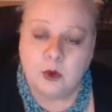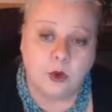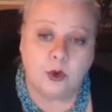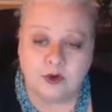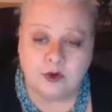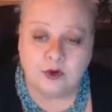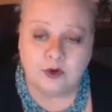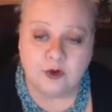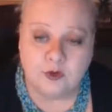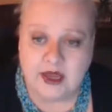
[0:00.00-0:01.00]
or if you've
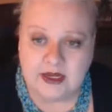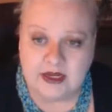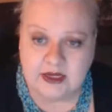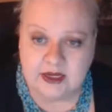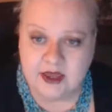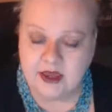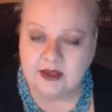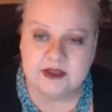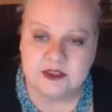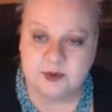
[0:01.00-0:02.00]
created an
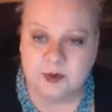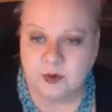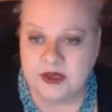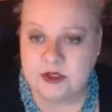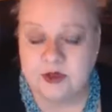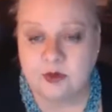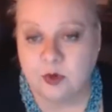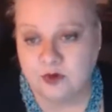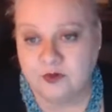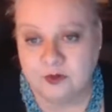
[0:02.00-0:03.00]
inspiration
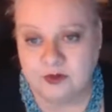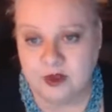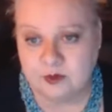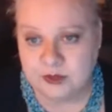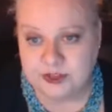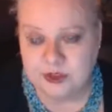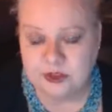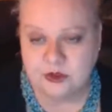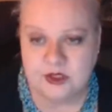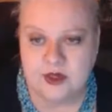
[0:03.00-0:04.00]
board for them using
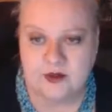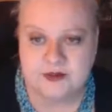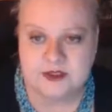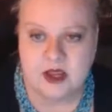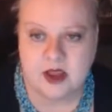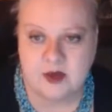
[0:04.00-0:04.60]
your chips.